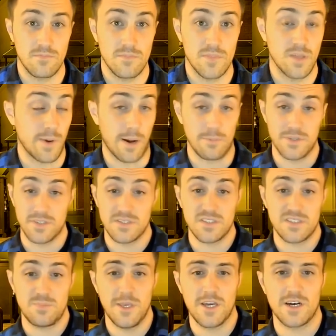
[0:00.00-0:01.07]
The Bible doesn't
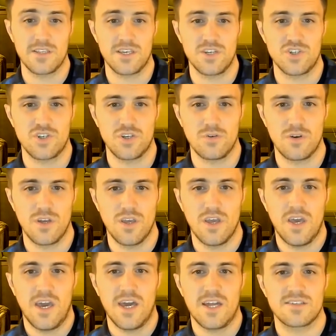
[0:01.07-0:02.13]
speak on the issue,
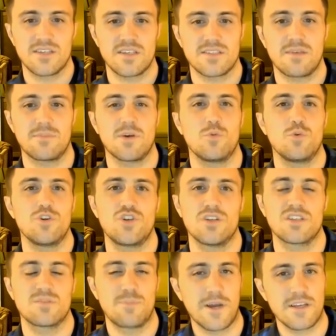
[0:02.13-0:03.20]
and it's not something we should
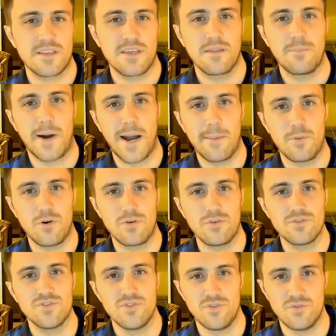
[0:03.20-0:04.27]
expect the Bible
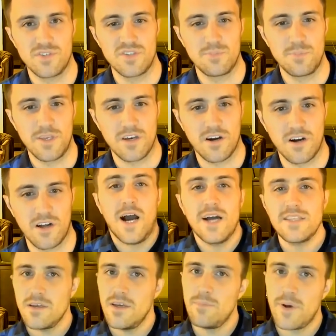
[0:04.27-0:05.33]
to speak on.
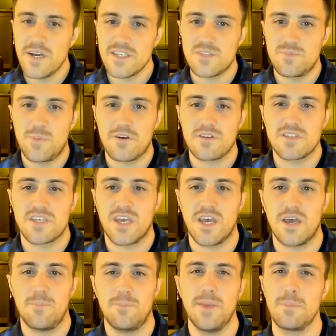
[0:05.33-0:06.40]
In my experience,
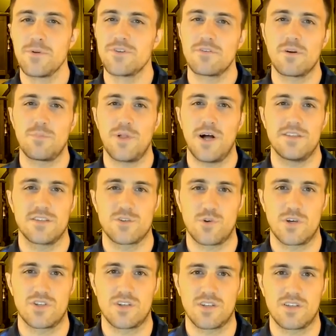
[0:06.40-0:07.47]
people don't apply this
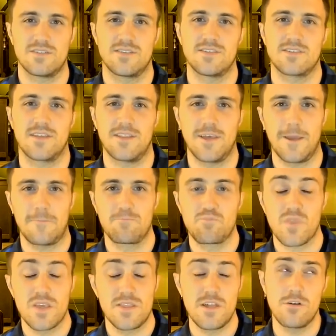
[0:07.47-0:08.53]
question consistently.
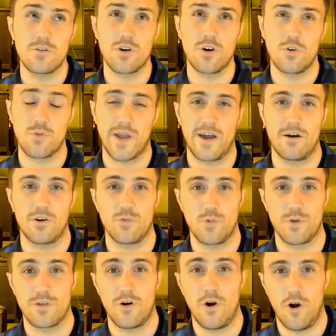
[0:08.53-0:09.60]
They don't go around
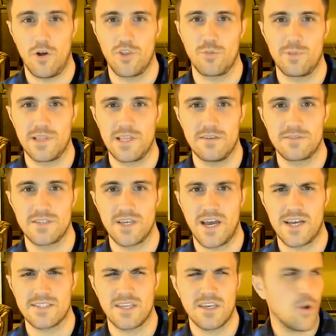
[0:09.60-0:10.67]
with all their beliefs
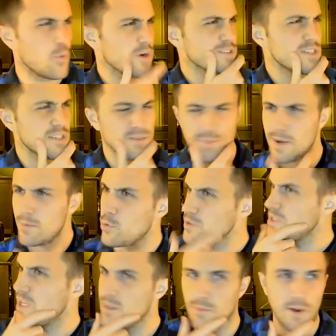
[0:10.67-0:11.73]
asking, oh, where's this in the Bible? Where's
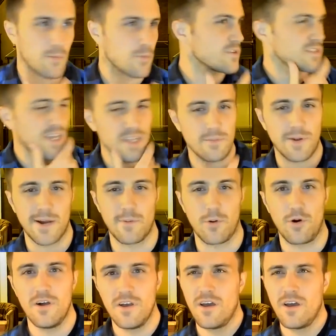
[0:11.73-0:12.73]
that in the Bible? Where's that in the Bible?